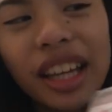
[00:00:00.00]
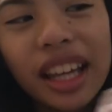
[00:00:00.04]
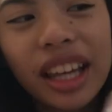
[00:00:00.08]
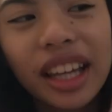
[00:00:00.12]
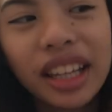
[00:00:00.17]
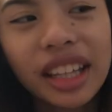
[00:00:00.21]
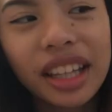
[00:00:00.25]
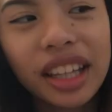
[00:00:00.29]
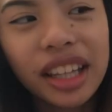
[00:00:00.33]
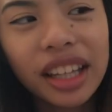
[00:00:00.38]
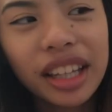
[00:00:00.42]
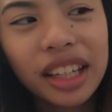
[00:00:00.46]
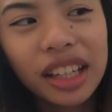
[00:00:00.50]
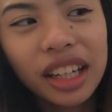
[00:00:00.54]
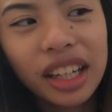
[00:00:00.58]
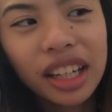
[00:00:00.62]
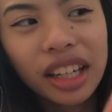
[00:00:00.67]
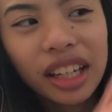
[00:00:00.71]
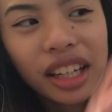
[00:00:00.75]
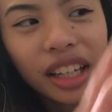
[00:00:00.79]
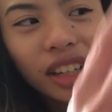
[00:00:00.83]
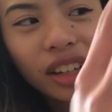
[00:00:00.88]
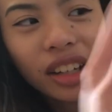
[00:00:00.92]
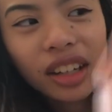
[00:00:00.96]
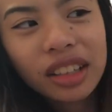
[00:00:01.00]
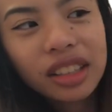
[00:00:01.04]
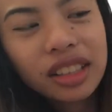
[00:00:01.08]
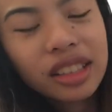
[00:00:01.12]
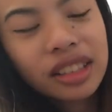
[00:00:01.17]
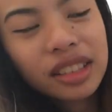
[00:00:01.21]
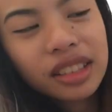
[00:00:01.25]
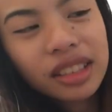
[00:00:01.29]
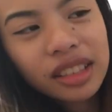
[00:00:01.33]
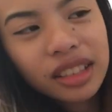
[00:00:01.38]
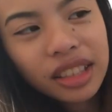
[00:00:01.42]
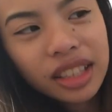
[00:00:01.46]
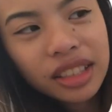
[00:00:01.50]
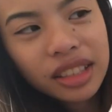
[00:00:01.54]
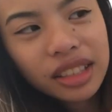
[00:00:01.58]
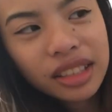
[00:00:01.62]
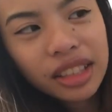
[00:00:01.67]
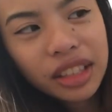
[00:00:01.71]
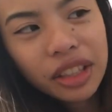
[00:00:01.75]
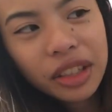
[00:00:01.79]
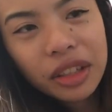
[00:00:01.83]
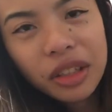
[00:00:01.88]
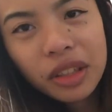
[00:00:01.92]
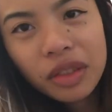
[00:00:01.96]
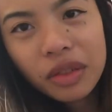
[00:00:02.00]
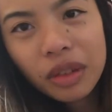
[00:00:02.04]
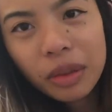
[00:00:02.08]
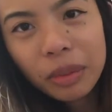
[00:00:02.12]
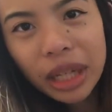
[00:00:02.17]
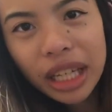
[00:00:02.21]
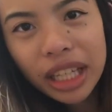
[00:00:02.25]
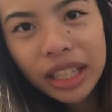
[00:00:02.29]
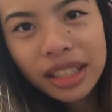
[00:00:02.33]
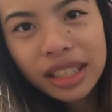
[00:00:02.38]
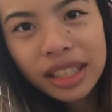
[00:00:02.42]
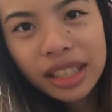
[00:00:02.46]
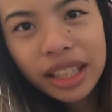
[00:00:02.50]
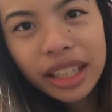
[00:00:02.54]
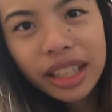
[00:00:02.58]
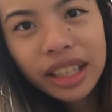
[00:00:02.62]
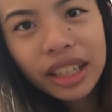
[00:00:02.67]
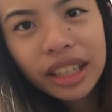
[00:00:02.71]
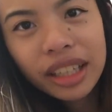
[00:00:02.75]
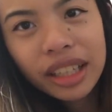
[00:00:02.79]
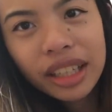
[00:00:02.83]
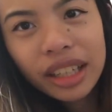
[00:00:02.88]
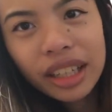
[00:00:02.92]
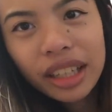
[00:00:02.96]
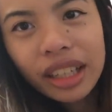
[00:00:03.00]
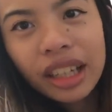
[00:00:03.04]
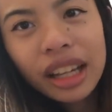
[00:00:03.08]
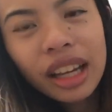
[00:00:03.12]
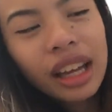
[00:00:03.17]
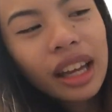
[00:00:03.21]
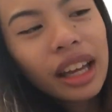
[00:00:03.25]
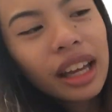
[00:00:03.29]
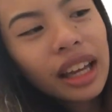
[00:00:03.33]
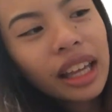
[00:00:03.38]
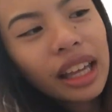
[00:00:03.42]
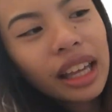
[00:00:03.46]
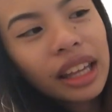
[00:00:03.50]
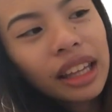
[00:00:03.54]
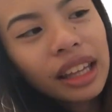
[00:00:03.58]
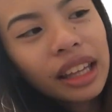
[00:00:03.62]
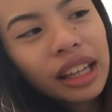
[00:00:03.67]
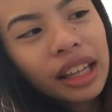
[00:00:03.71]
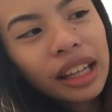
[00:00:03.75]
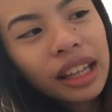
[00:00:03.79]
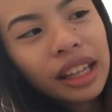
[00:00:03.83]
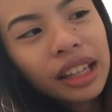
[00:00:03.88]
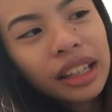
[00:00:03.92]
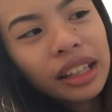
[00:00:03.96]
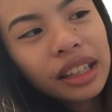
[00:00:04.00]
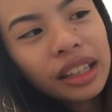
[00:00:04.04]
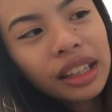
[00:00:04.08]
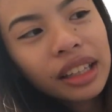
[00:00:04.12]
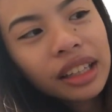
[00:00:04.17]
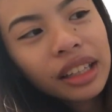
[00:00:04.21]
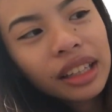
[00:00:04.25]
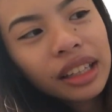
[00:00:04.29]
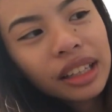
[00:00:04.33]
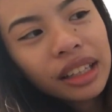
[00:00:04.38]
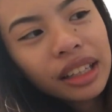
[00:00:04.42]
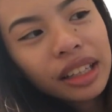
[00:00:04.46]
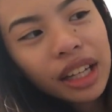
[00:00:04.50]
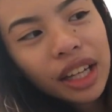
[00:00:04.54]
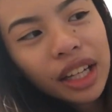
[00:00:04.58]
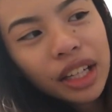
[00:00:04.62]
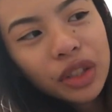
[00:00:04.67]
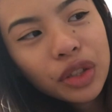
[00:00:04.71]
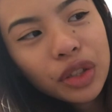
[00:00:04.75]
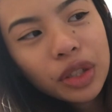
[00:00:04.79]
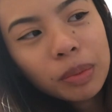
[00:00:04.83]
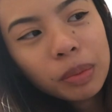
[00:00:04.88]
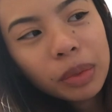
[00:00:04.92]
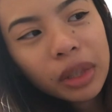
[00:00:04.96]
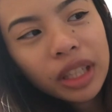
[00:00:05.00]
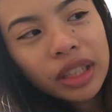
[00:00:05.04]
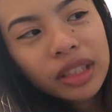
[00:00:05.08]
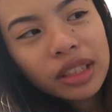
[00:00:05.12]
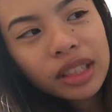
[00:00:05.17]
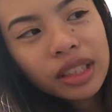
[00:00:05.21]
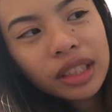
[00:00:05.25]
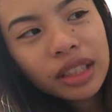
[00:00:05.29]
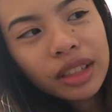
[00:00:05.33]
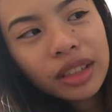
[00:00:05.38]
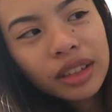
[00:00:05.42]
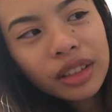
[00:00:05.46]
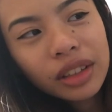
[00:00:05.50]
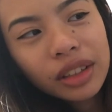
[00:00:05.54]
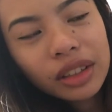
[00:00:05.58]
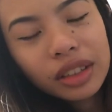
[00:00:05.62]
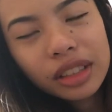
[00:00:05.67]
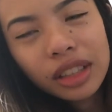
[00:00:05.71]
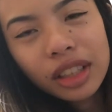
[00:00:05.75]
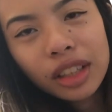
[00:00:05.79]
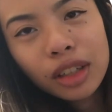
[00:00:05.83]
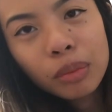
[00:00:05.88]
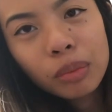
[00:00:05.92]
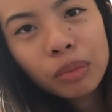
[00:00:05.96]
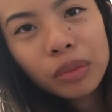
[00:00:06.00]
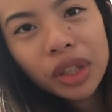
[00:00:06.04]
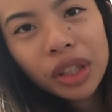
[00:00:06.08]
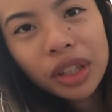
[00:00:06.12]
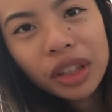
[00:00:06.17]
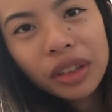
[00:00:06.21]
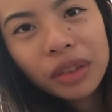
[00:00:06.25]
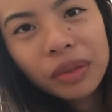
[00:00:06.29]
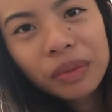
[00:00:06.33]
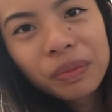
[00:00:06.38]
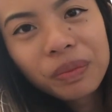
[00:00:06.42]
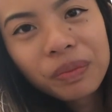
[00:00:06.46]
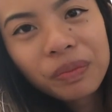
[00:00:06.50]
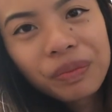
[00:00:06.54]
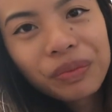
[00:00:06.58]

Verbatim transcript: And then I got these stickers from Etsy and then I just placed it on top, you know,